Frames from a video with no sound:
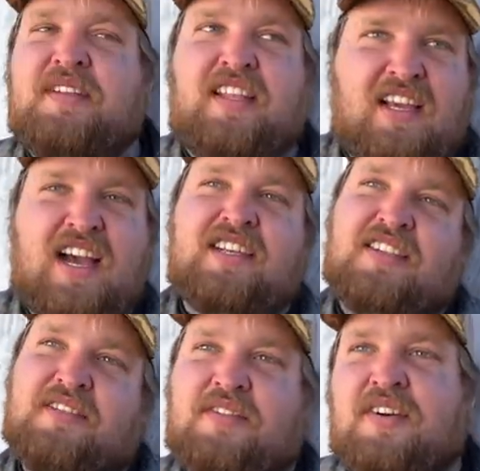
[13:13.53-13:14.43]
and then the guys
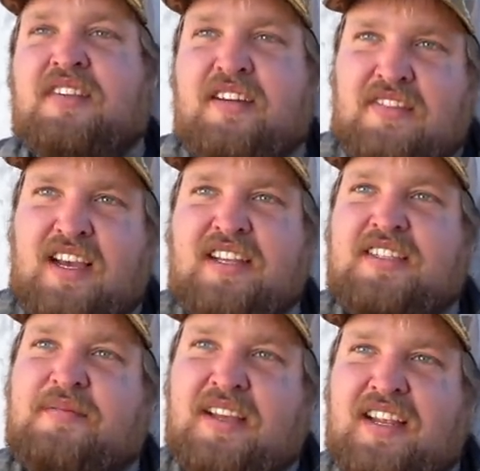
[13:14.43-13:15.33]
on the far left, they had
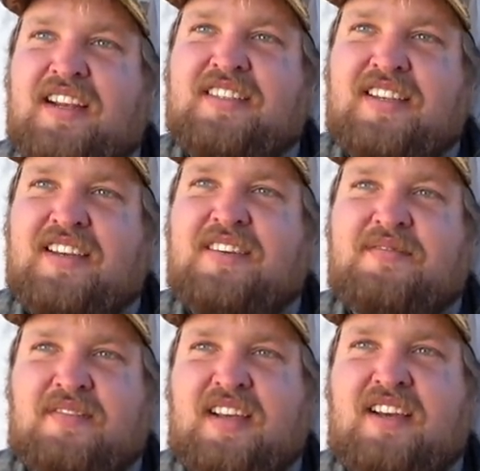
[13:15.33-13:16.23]
some oh, land next to him.
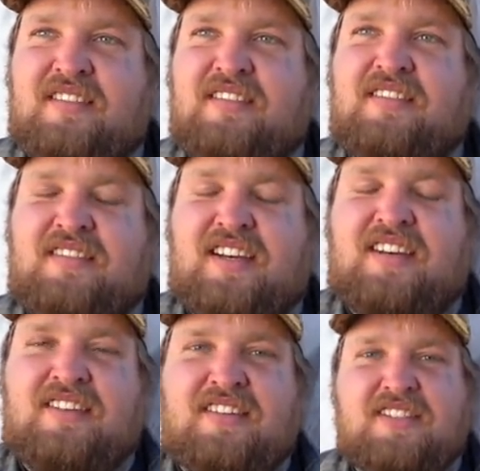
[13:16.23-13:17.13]
They yeah. Did too. Yeah, it